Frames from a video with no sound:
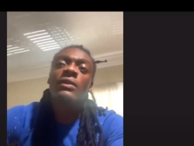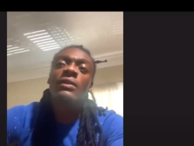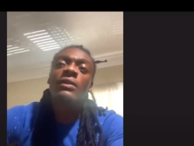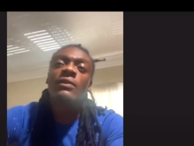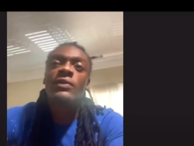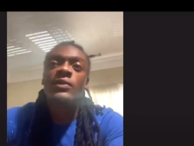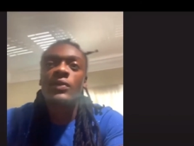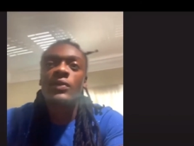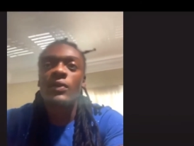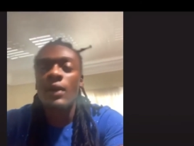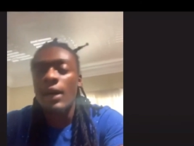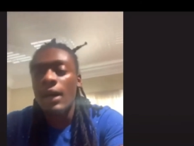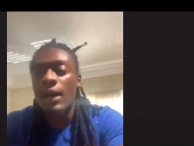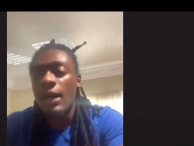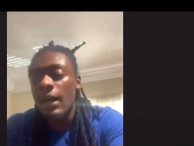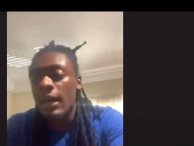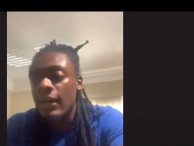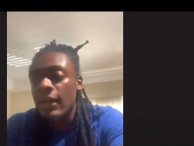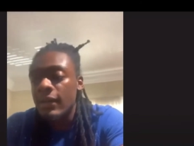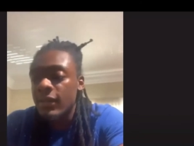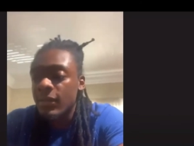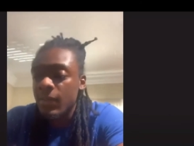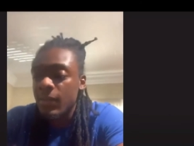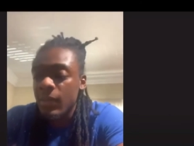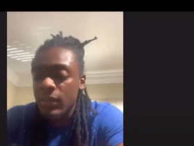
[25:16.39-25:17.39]
So I asked
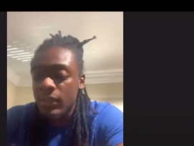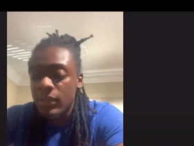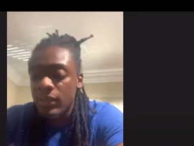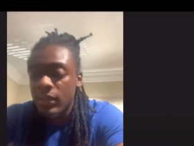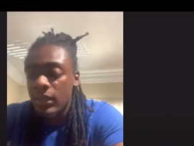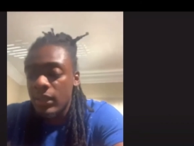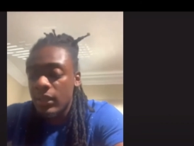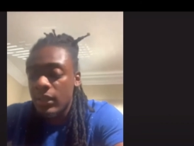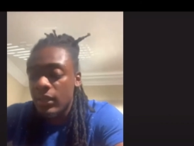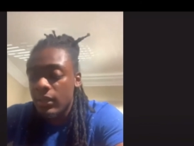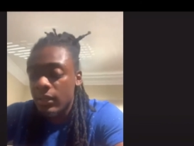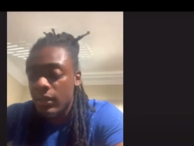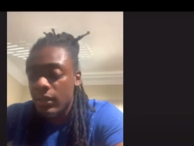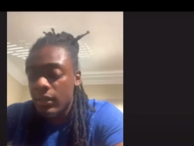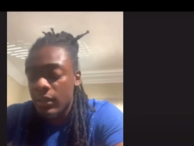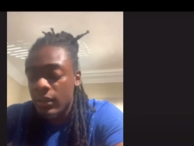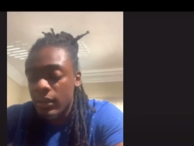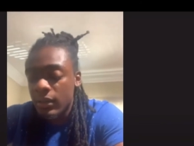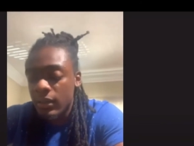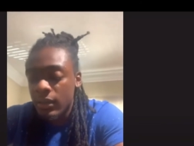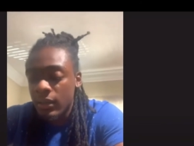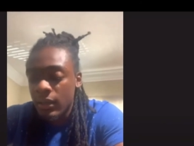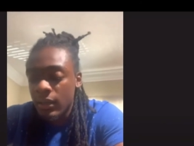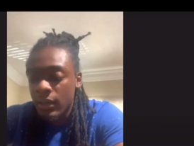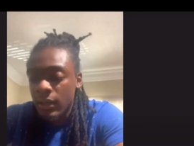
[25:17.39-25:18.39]
him, I
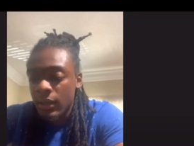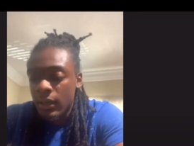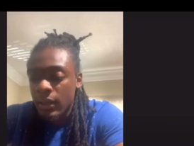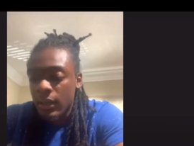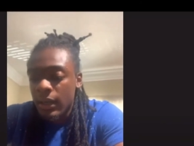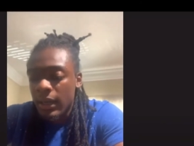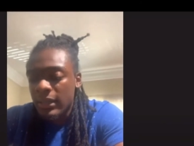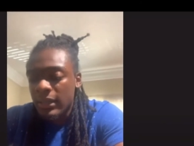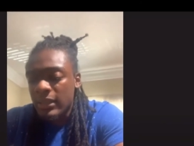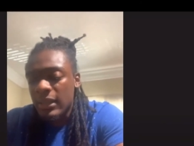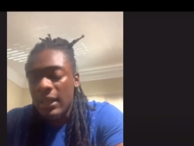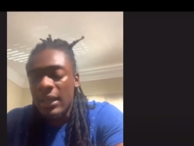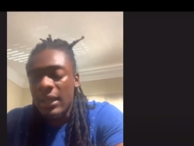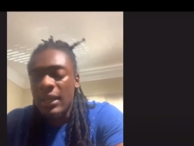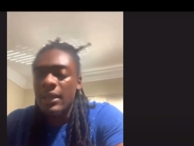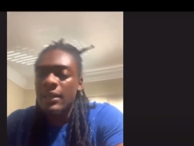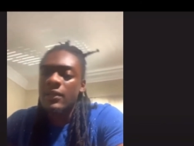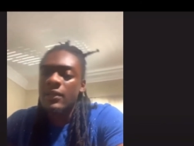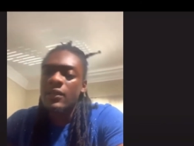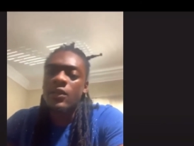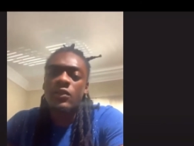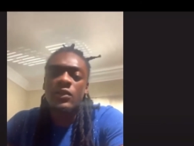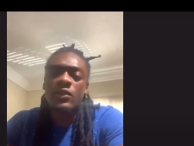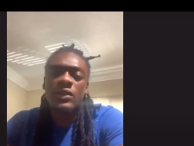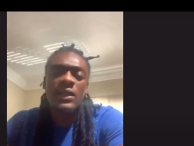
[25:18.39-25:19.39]
said, hey, is
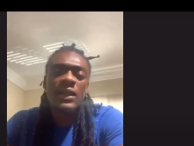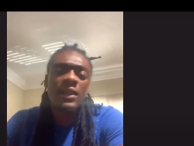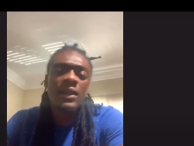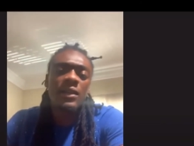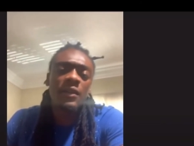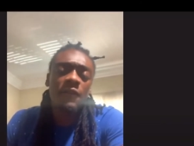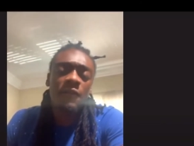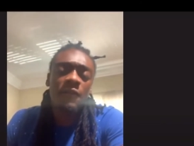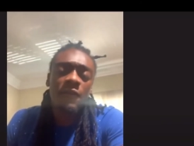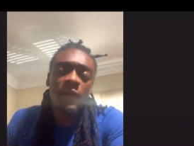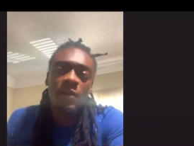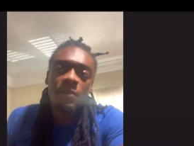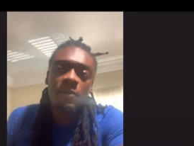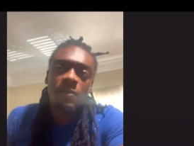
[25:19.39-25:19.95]
Coach Kelly available?